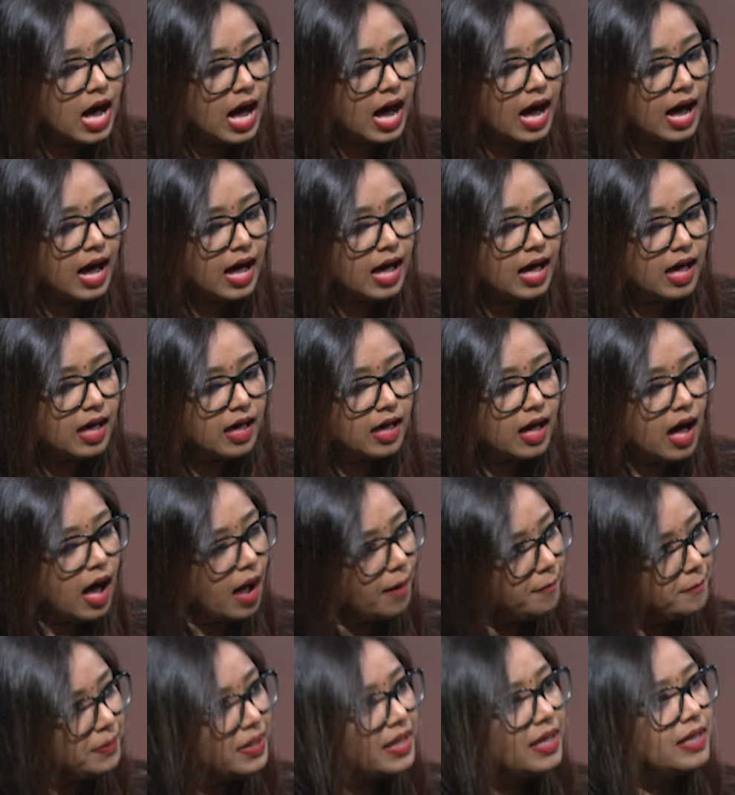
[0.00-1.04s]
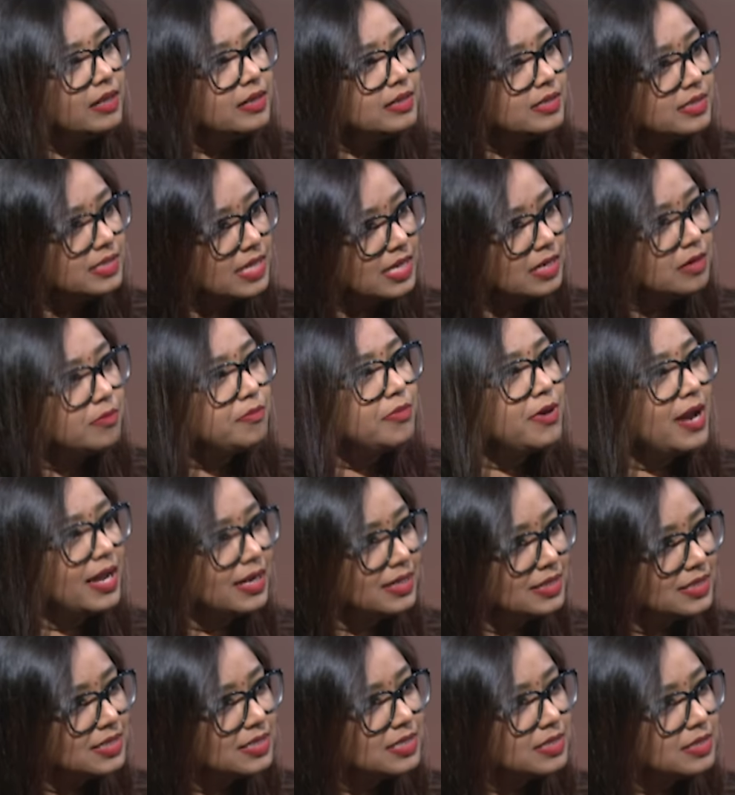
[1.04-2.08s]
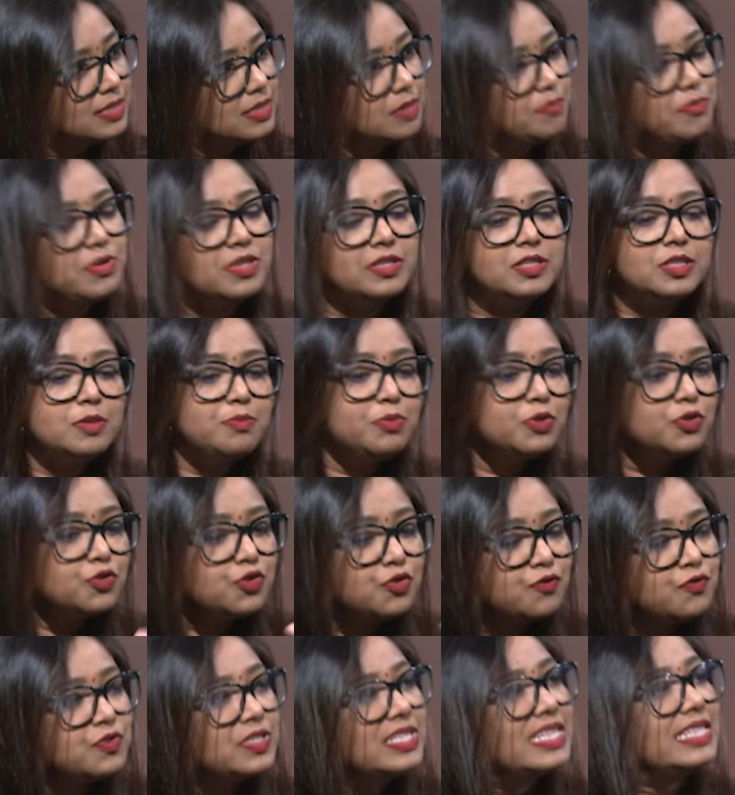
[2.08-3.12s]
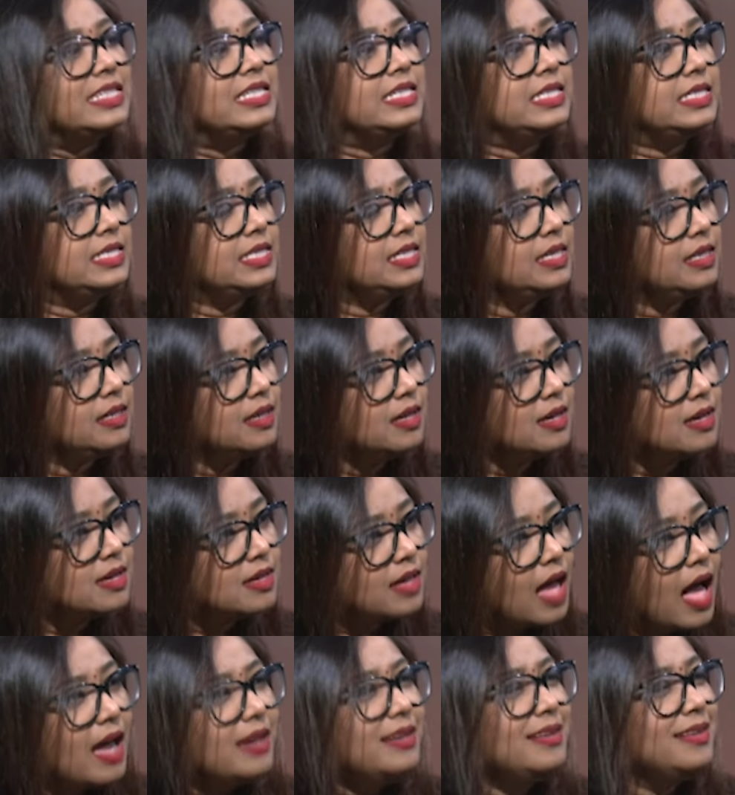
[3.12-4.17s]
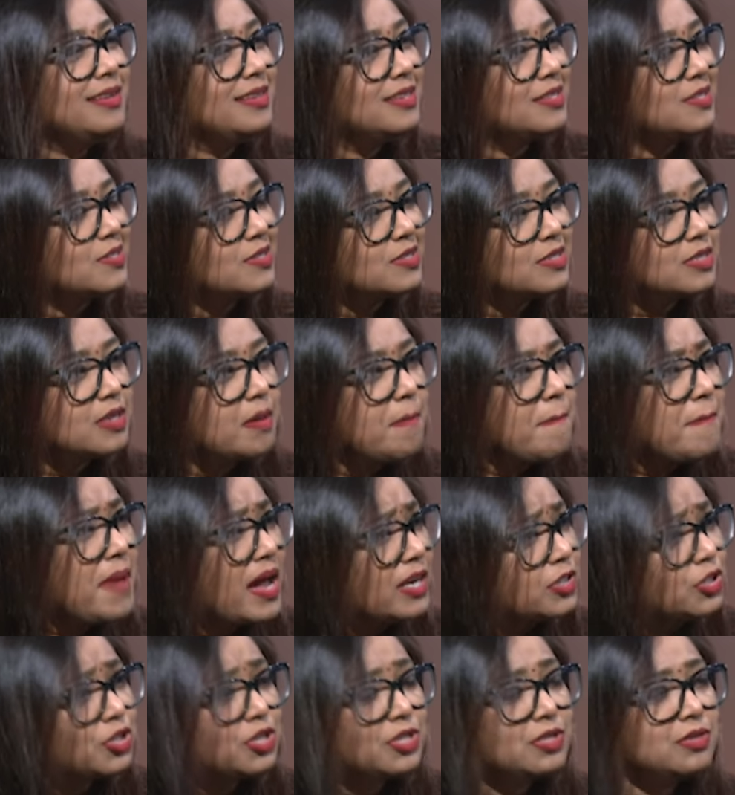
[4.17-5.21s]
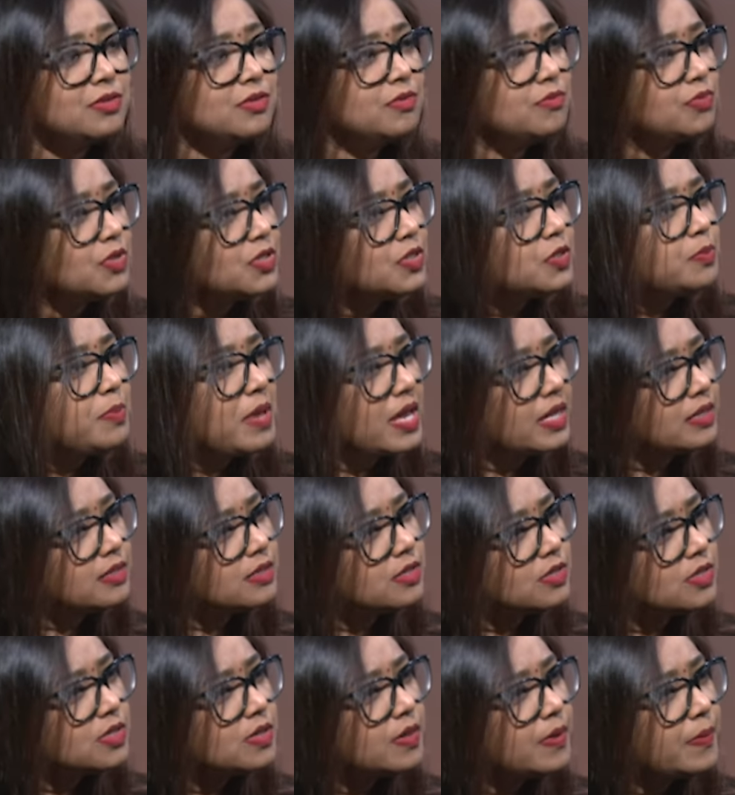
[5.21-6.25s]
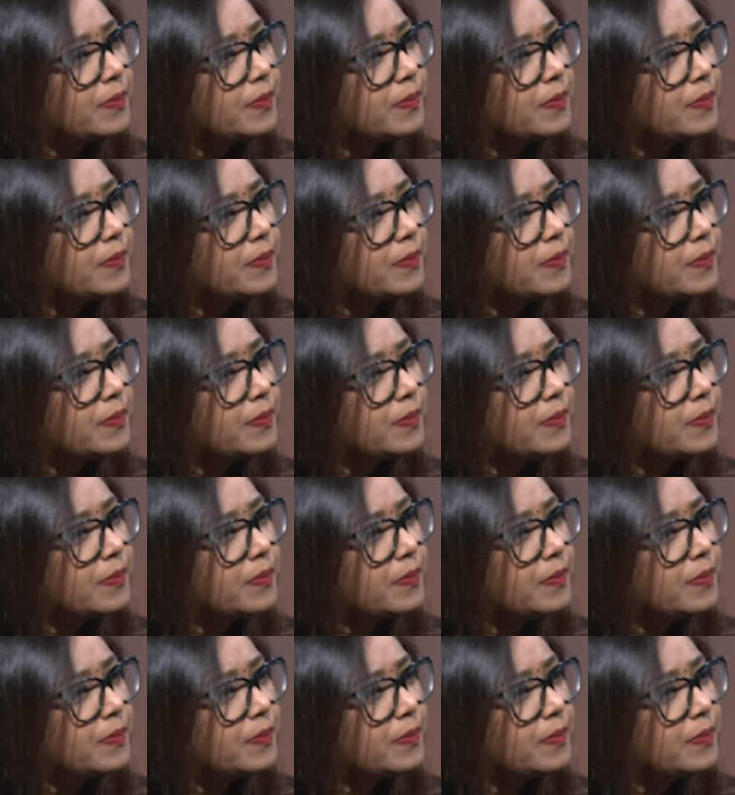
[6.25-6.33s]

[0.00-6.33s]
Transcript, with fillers: are upheld in practice? The principles of dignity, kindness, compassion, respect.